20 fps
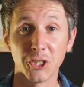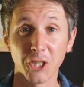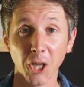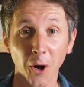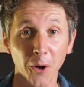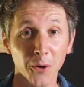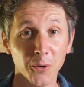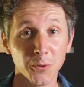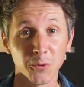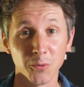
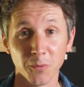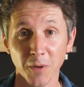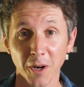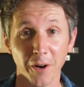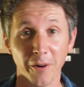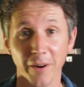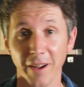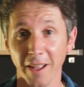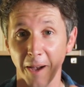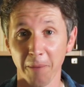Don't
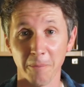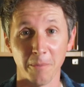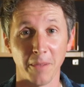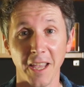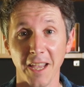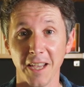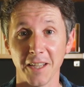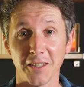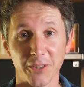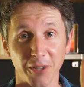worry, I'm
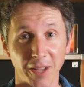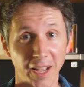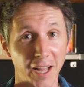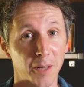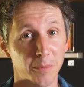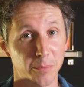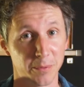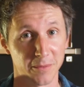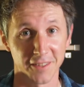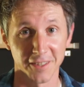here to
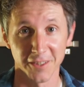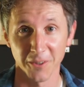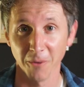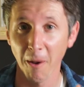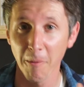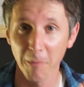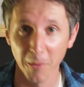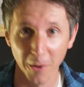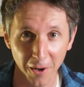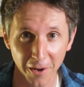help. So
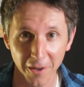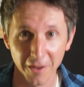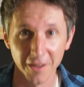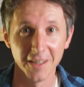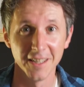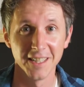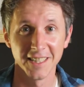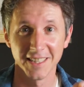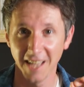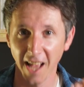I'm gonna
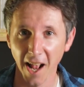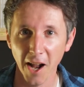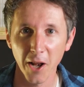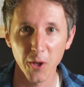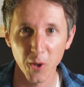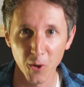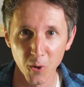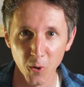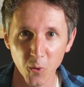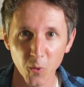tell
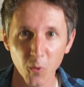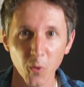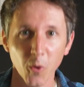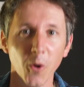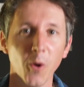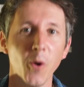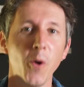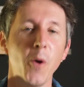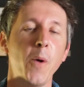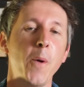you
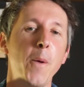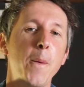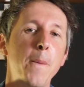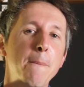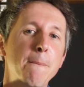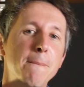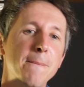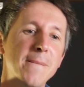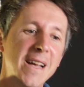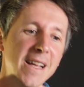
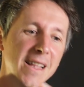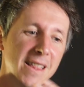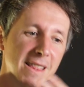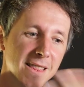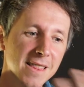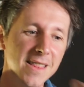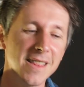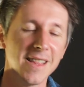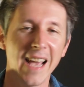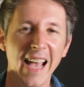
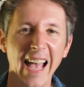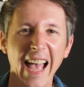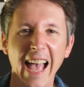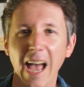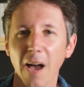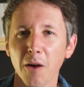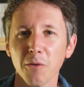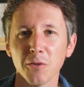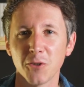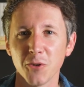
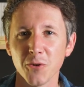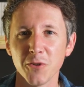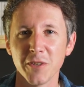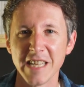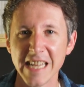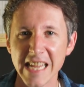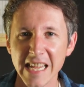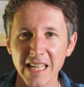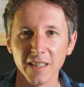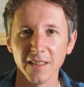how to
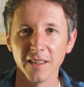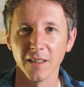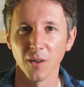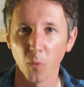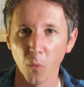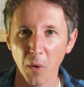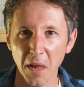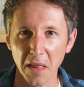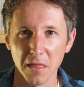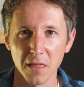deal
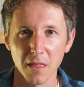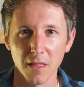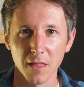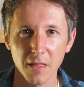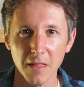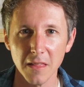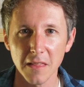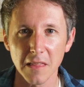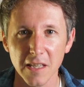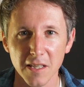with
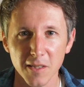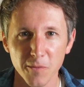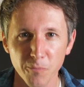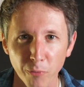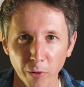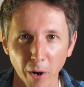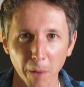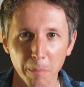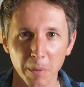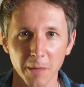this
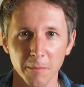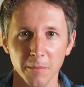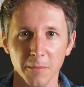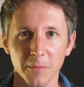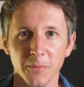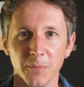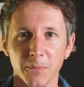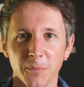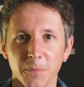problem.